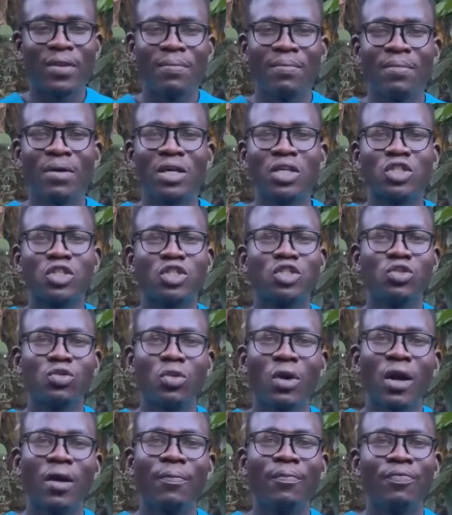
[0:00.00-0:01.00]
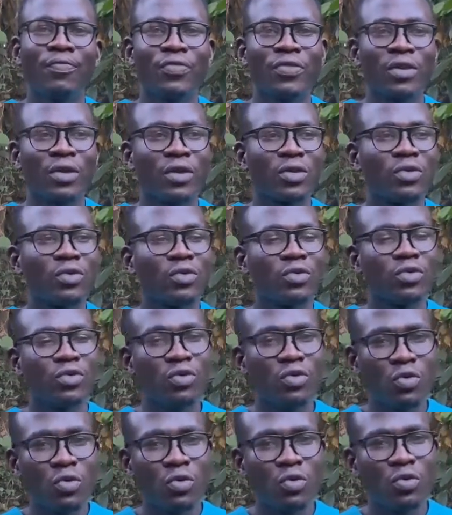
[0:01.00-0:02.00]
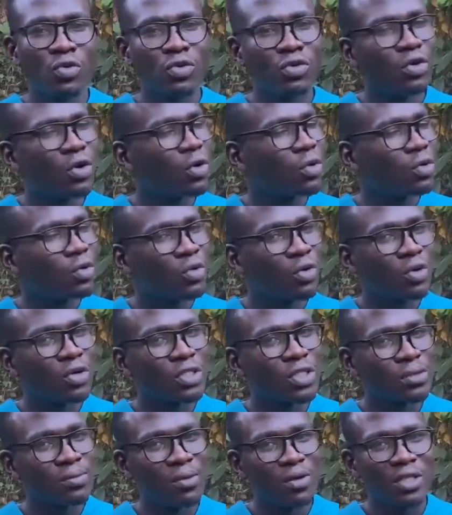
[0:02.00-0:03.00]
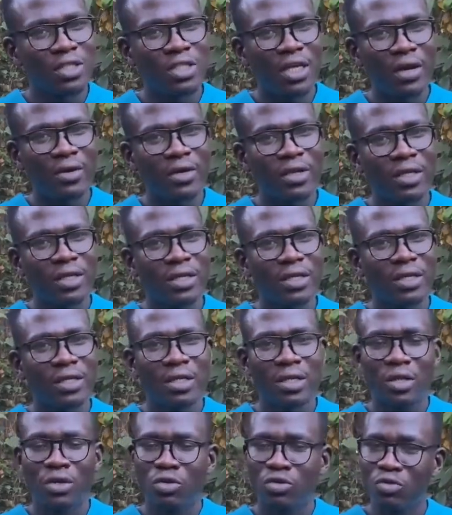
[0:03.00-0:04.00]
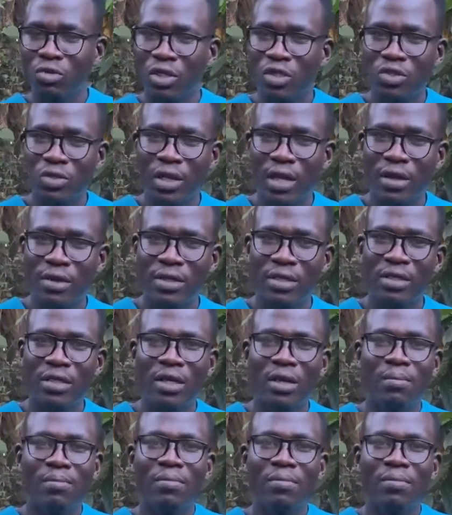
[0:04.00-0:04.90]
Make sure you do your glucose monitoring regularly.